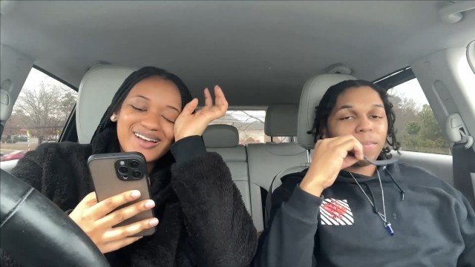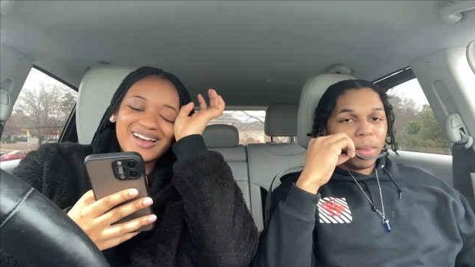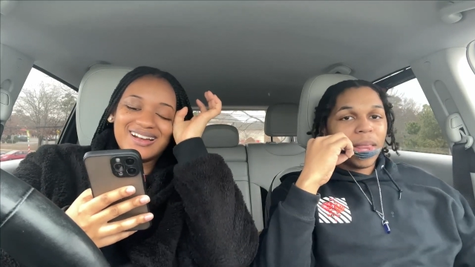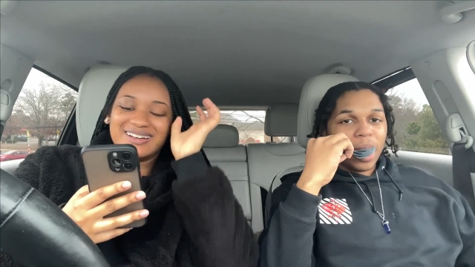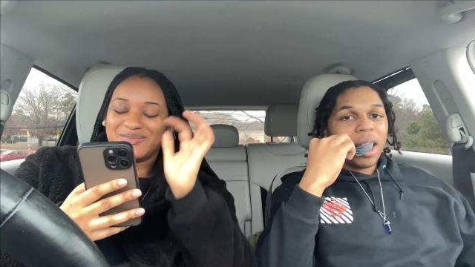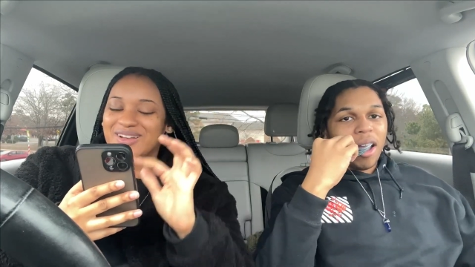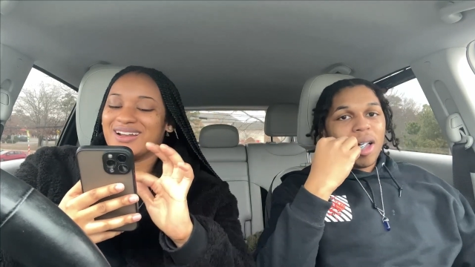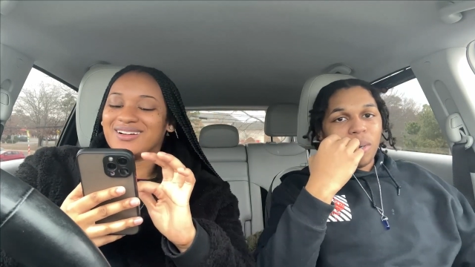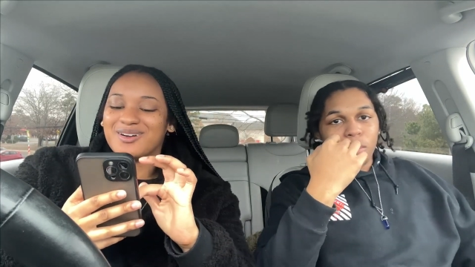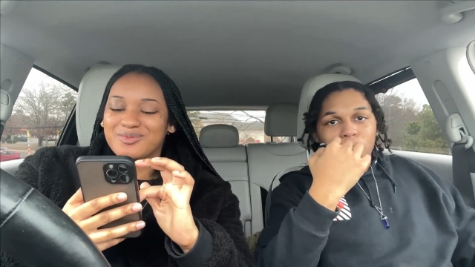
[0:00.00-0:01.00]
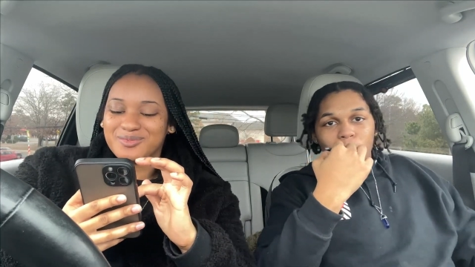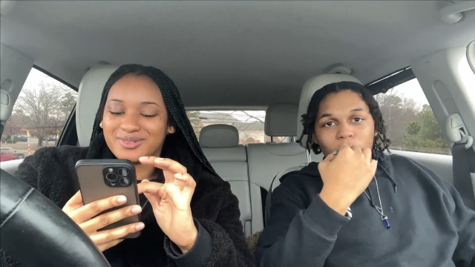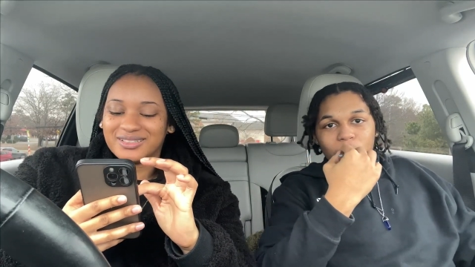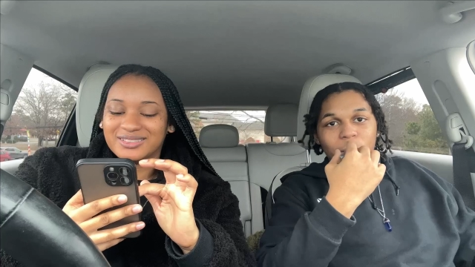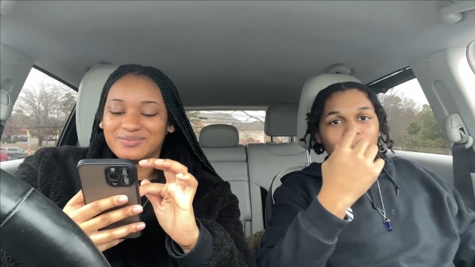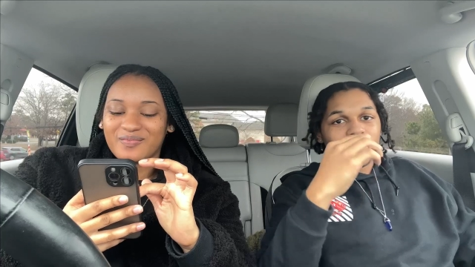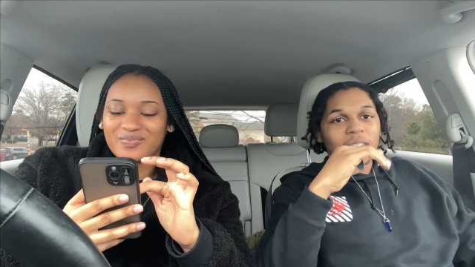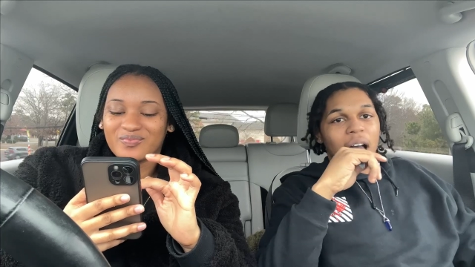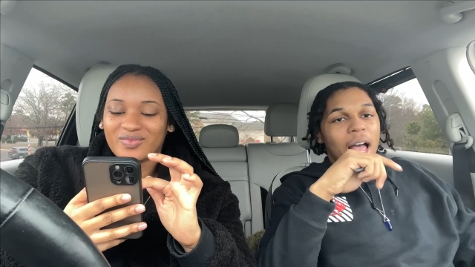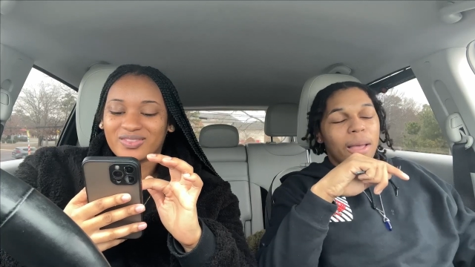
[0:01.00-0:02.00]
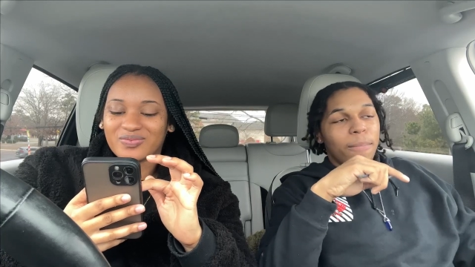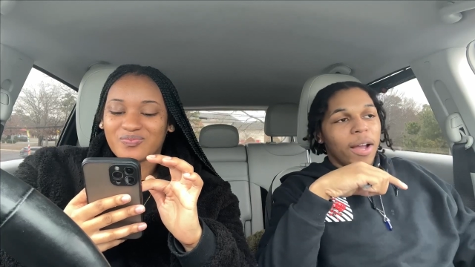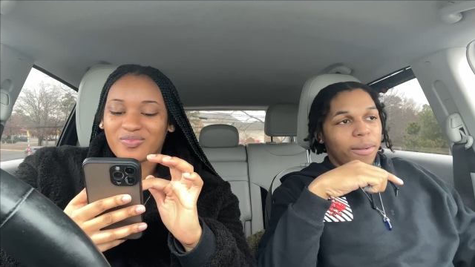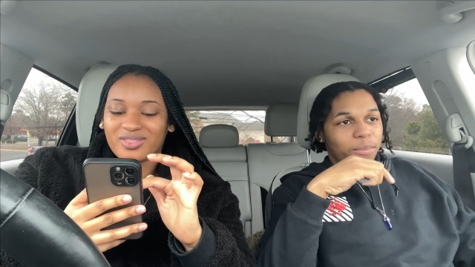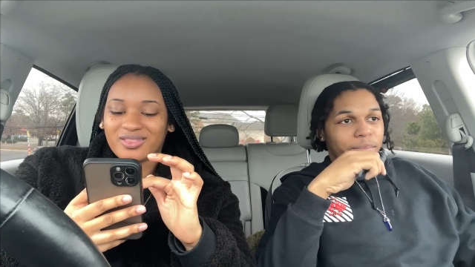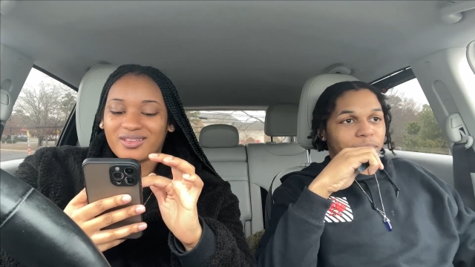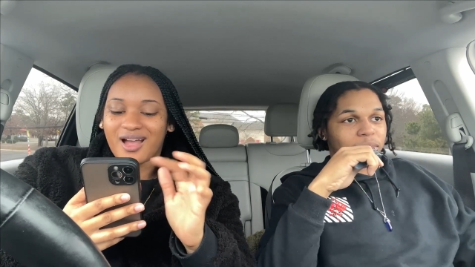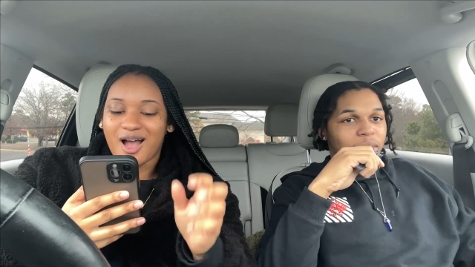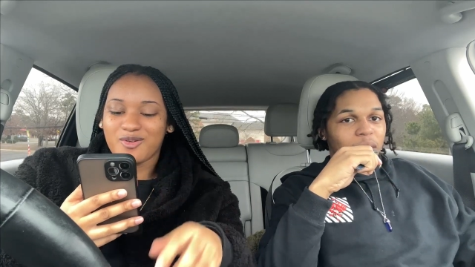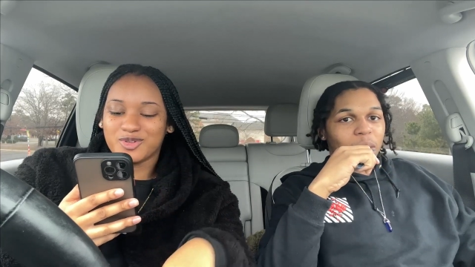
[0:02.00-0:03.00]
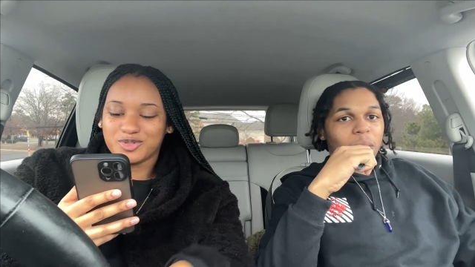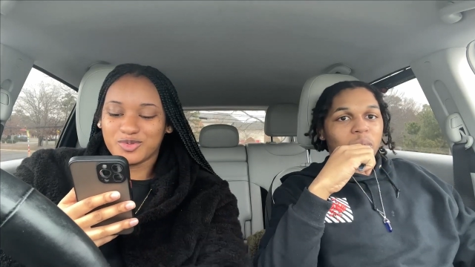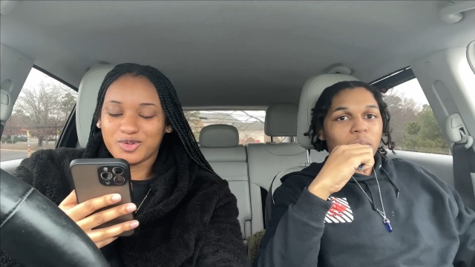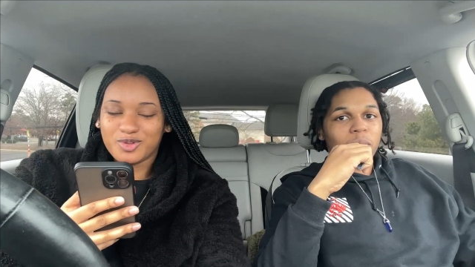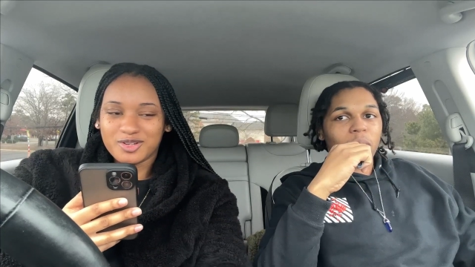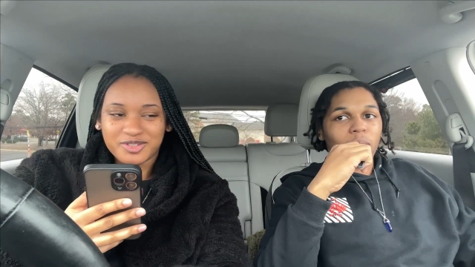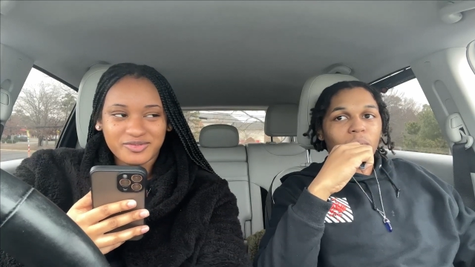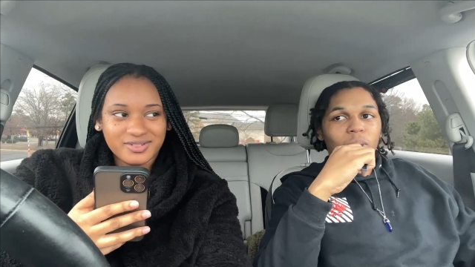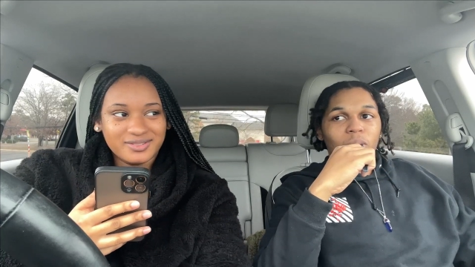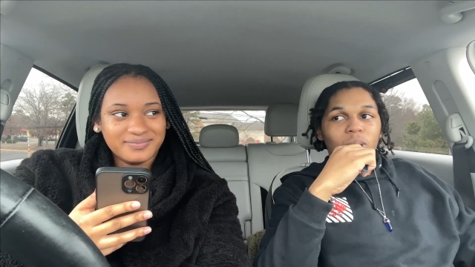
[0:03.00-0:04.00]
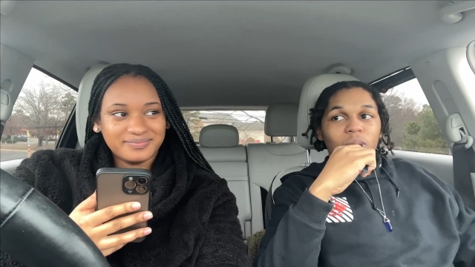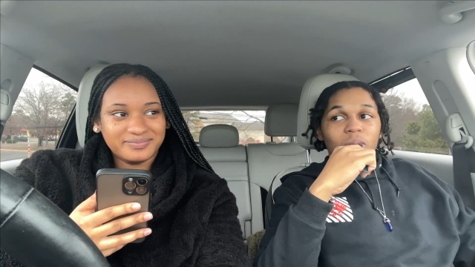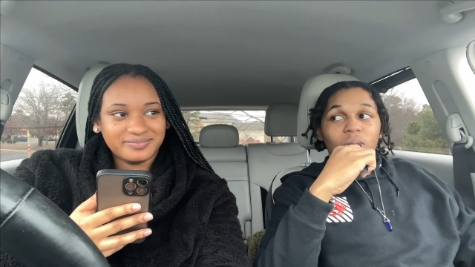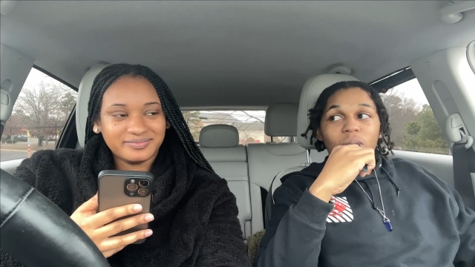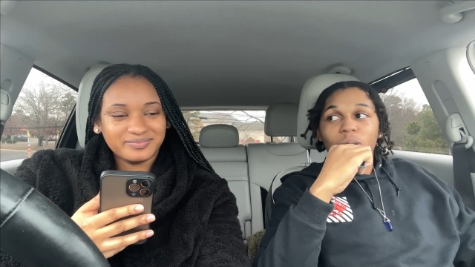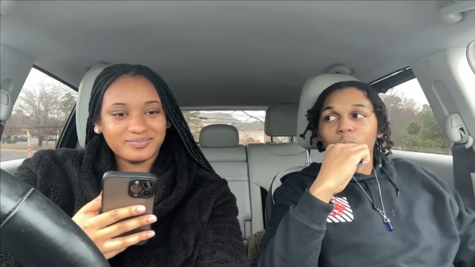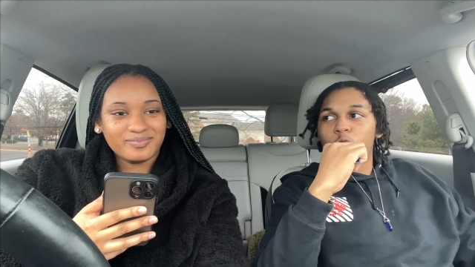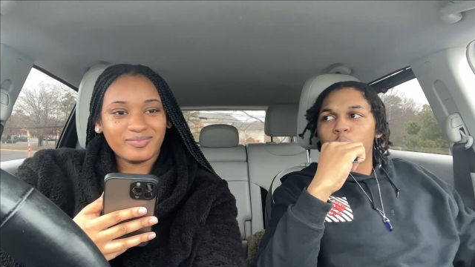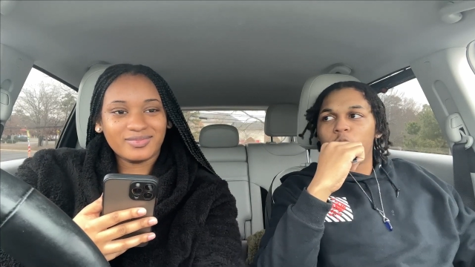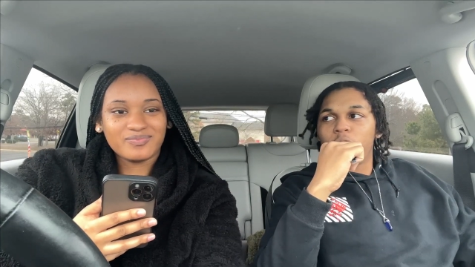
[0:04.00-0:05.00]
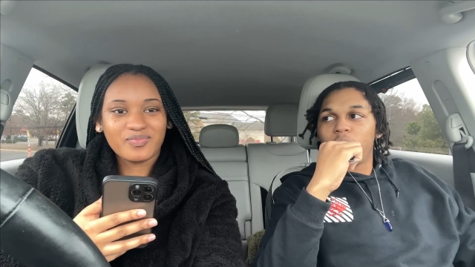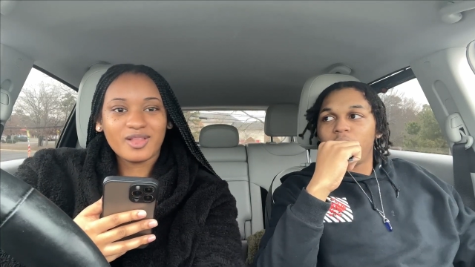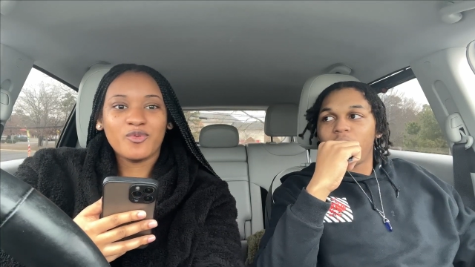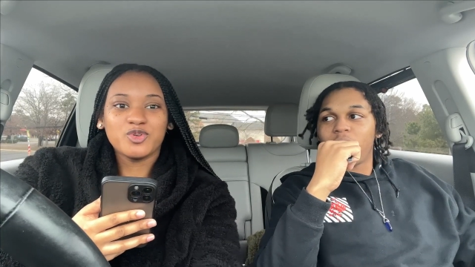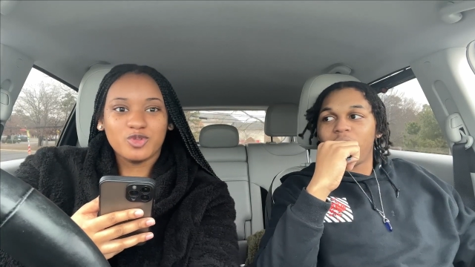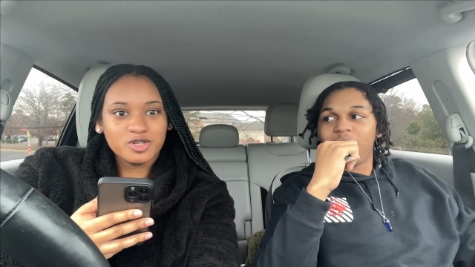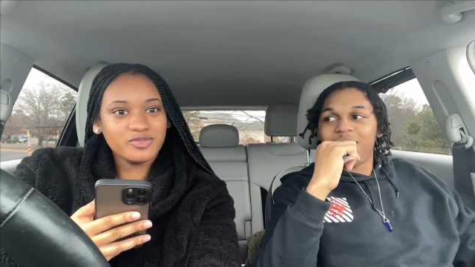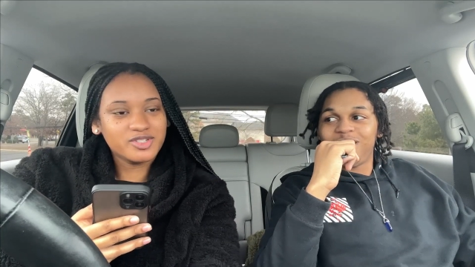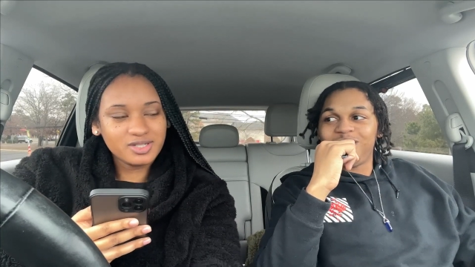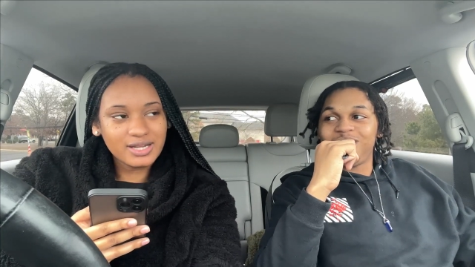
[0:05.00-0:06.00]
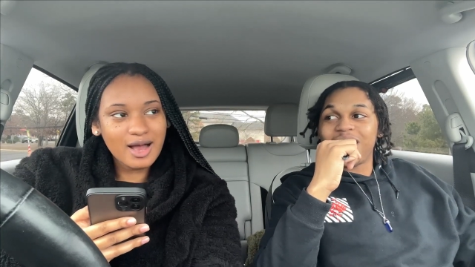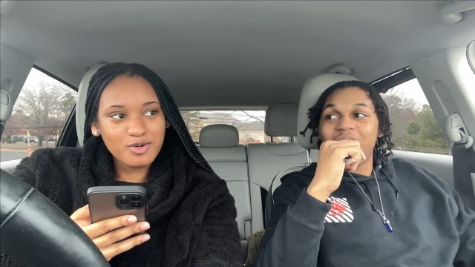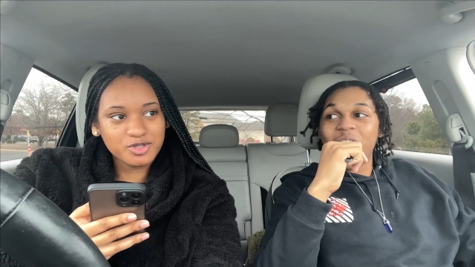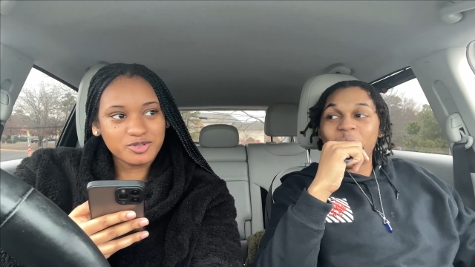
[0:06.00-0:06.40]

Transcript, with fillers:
Speaker 1: All right, we got a couple more. All right, bet. How was you when you lost your V? What you mean? When you lost your virginity, you how, how